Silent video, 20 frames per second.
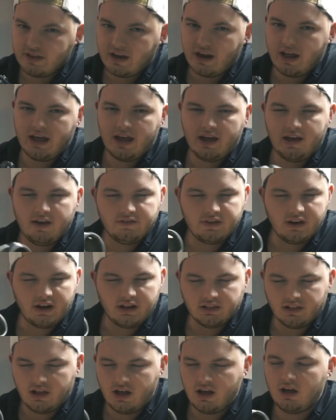that I have and I
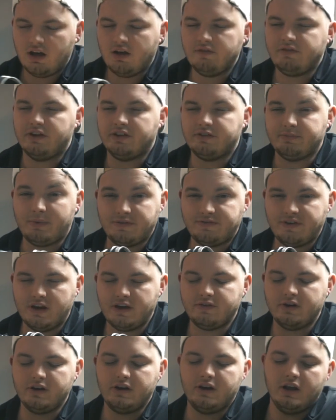love and it's my
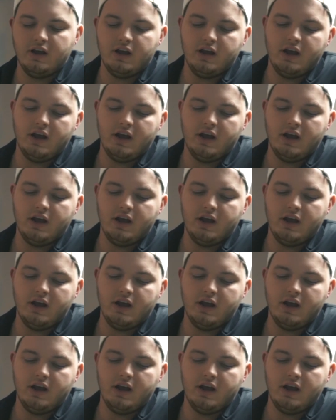favorite,